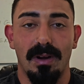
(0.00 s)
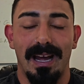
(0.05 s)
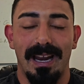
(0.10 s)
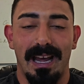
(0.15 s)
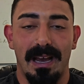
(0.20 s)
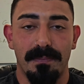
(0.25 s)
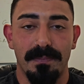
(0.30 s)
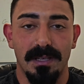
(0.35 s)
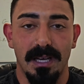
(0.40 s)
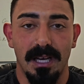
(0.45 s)

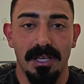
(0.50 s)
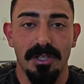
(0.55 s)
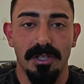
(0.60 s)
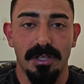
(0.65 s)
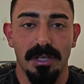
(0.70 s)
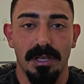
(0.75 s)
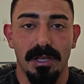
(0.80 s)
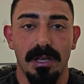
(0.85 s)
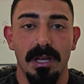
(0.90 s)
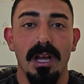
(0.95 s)

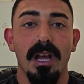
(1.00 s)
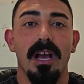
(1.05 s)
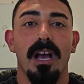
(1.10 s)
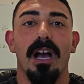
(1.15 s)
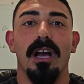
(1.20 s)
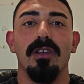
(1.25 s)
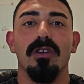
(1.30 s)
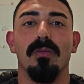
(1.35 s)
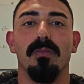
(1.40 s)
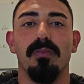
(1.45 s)
adaptation,
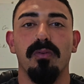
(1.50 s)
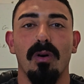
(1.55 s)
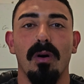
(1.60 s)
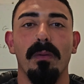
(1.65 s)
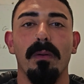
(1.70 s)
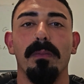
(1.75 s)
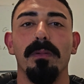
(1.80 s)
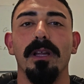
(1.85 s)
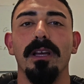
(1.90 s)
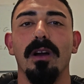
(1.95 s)
and you're
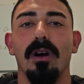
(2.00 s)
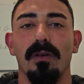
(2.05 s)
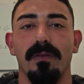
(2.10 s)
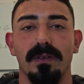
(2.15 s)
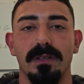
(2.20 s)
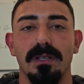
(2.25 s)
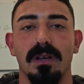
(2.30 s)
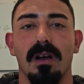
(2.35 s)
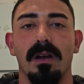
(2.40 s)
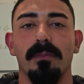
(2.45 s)
probably
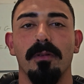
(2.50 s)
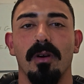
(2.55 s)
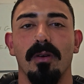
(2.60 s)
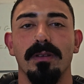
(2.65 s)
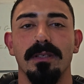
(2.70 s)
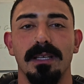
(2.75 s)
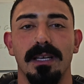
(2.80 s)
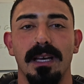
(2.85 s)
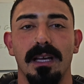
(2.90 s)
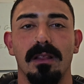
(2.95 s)
over time
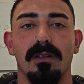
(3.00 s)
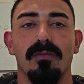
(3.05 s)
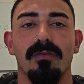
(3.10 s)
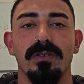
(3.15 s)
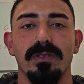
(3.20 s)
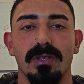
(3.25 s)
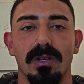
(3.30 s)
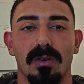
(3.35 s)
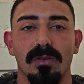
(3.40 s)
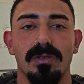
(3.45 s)
going to get the
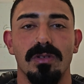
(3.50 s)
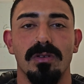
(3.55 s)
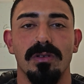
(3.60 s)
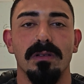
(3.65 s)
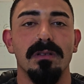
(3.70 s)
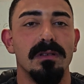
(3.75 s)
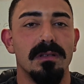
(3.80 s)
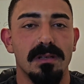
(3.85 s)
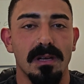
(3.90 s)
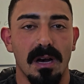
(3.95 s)
results you
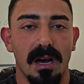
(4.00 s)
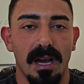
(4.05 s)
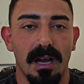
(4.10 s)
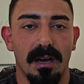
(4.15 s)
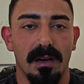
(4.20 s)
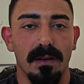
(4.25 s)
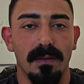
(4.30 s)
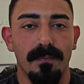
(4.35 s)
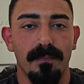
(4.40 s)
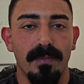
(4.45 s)

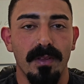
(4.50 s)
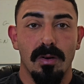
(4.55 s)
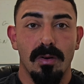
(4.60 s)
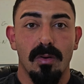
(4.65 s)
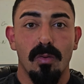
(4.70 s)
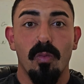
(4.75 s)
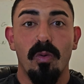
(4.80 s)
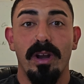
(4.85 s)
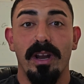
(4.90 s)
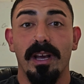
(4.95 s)
desire.
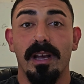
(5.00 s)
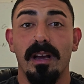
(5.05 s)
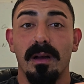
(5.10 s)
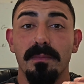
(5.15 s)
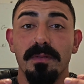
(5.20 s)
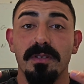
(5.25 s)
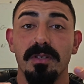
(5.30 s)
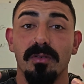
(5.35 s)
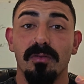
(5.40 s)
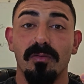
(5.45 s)
When it comes to